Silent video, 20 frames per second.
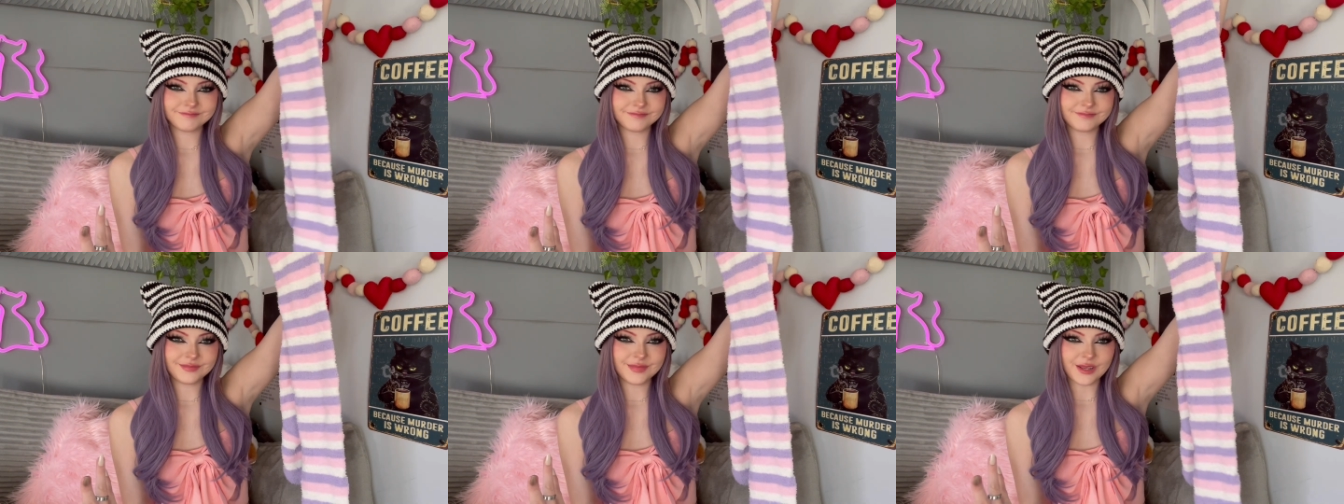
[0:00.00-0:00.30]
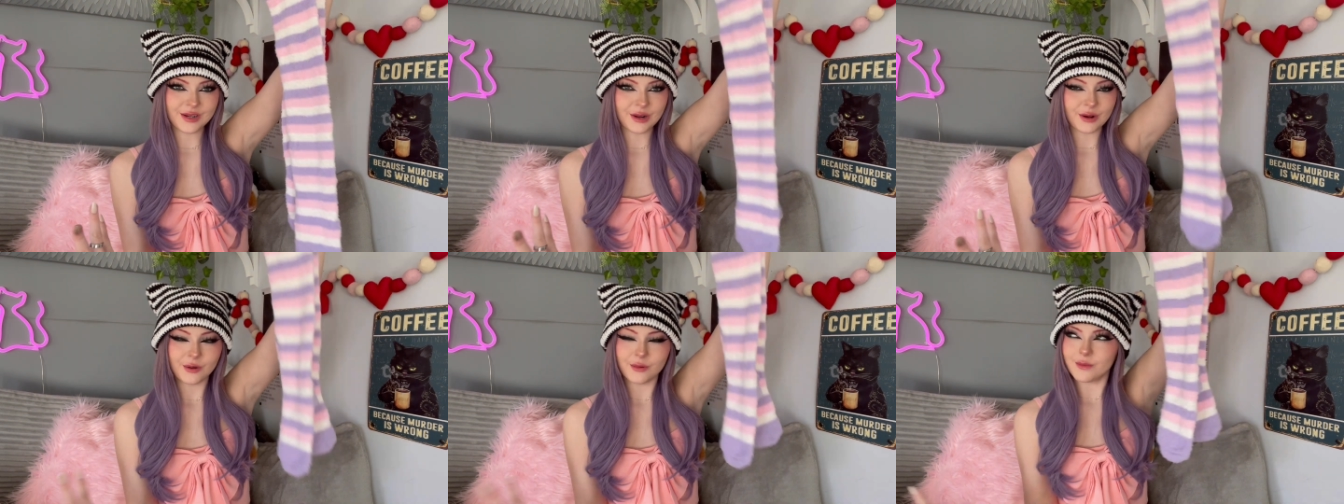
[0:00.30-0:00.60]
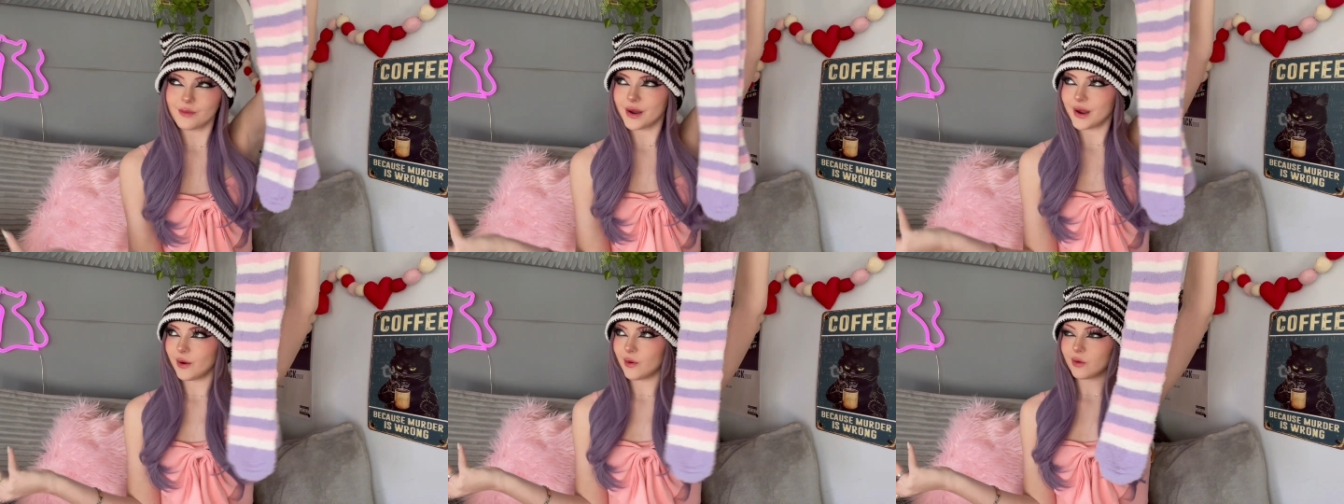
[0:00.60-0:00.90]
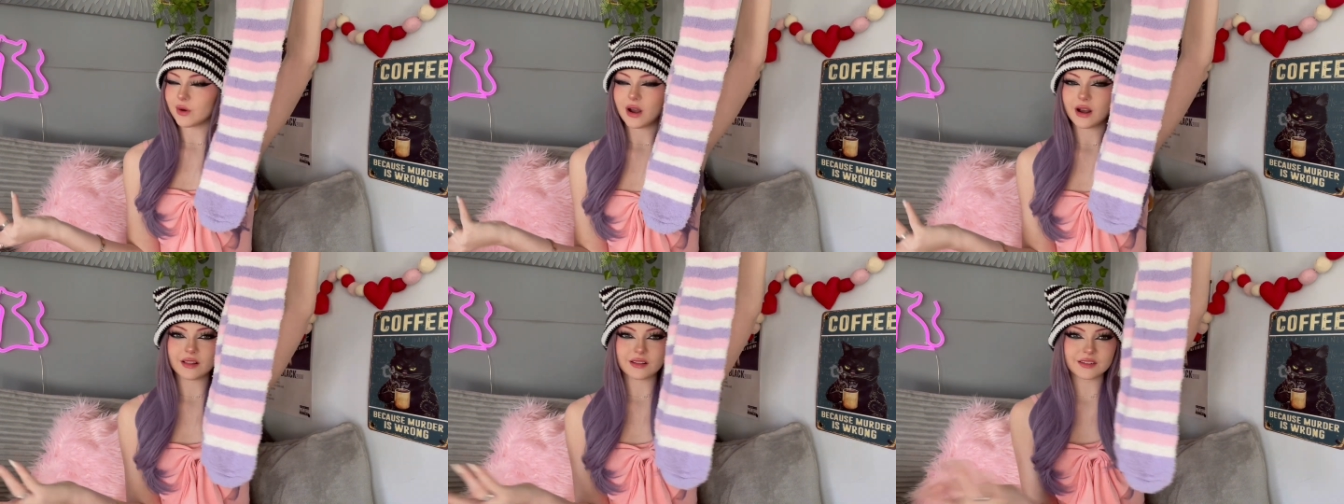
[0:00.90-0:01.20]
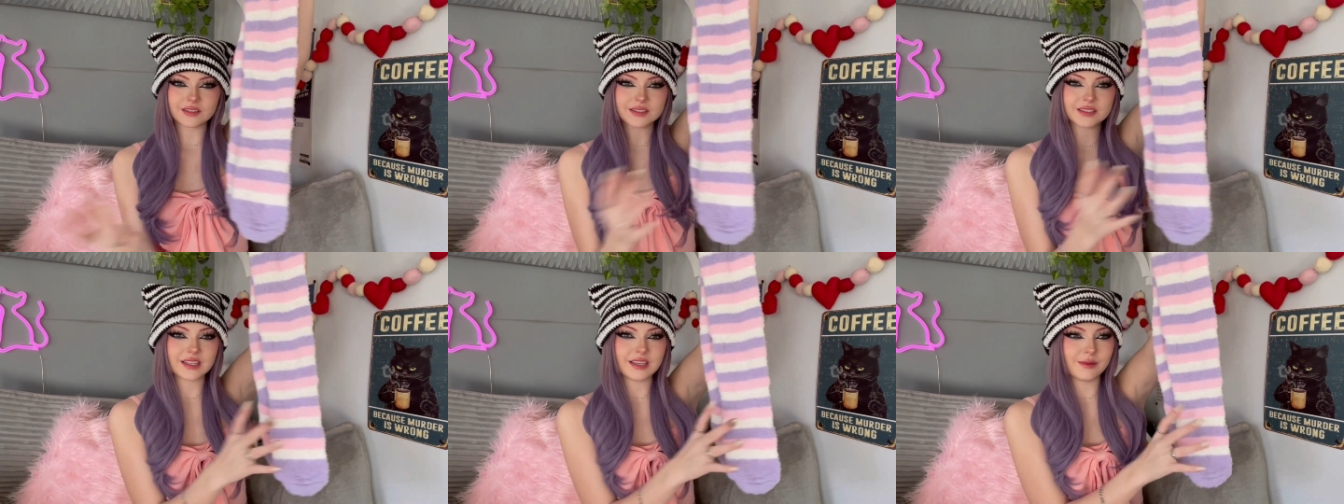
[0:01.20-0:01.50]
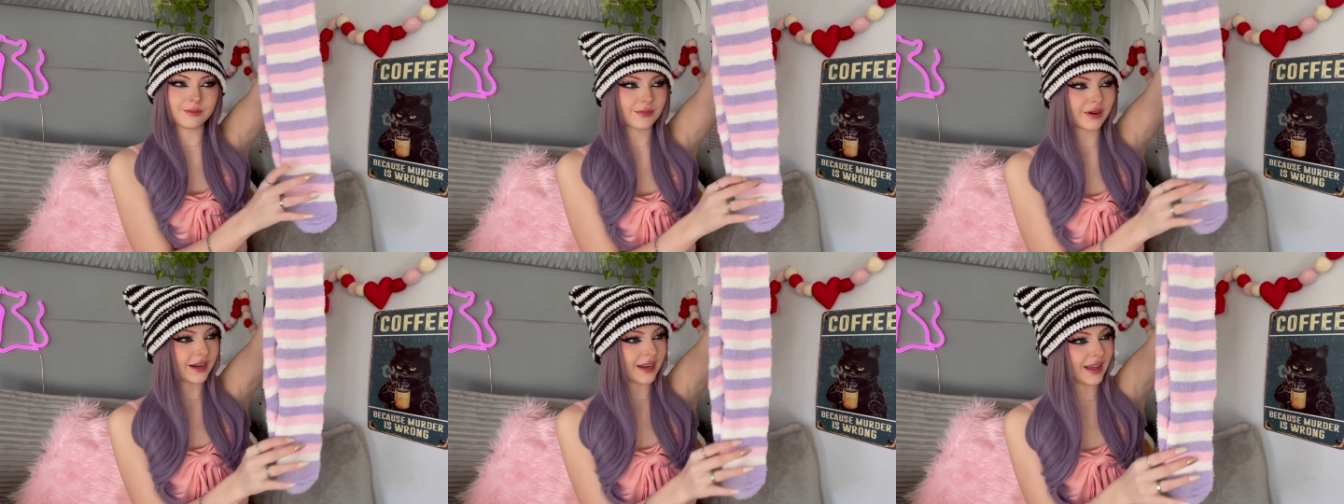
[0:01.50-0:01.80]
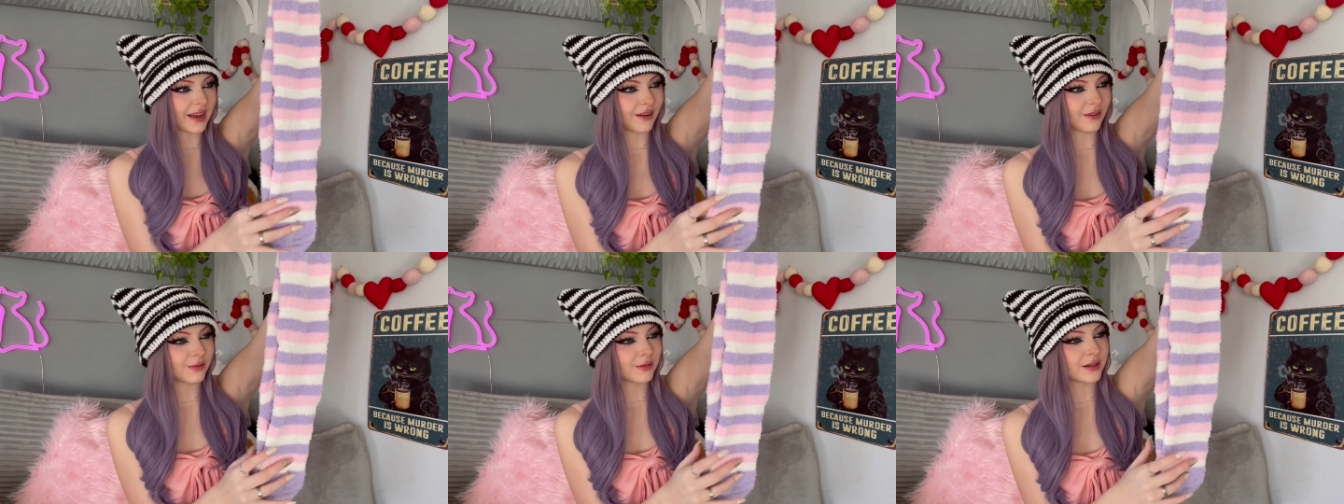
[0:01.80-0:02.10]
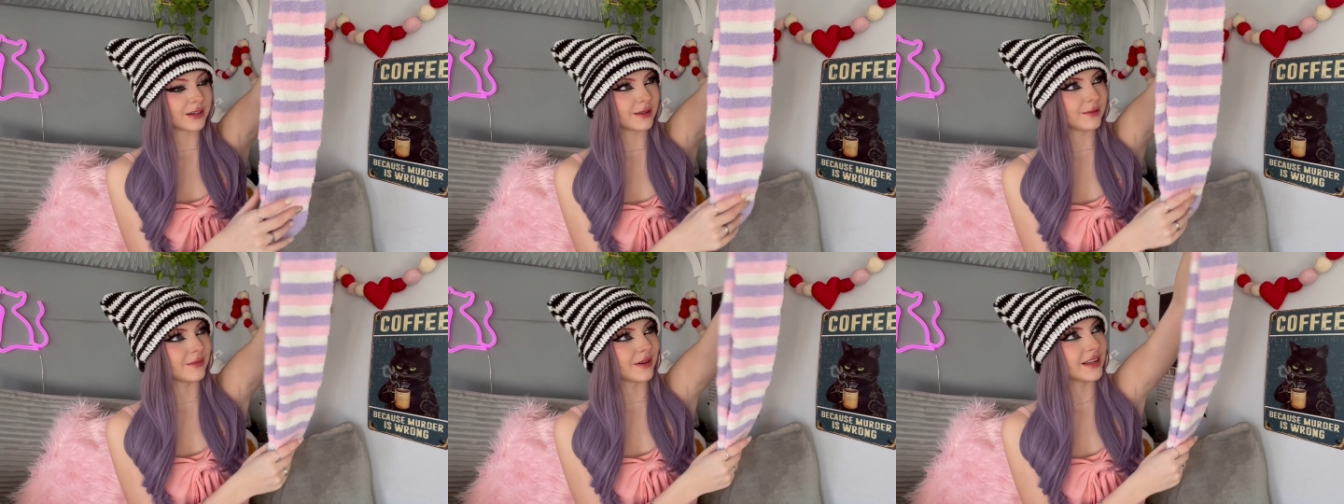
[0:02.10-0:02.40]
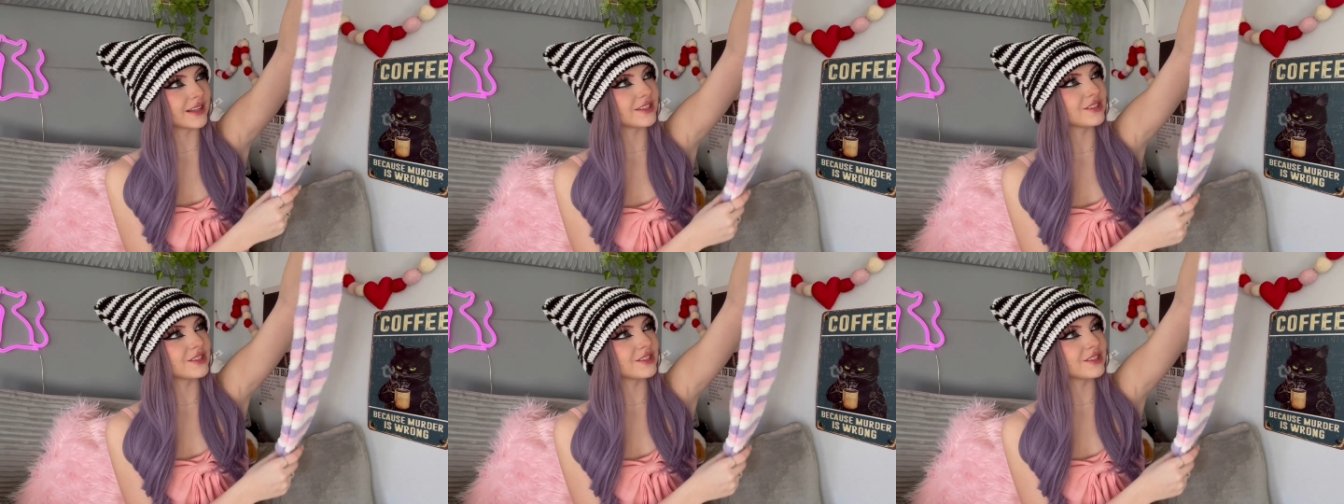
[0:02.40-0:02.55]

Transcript: you know, my whole color scheme right now pretty much.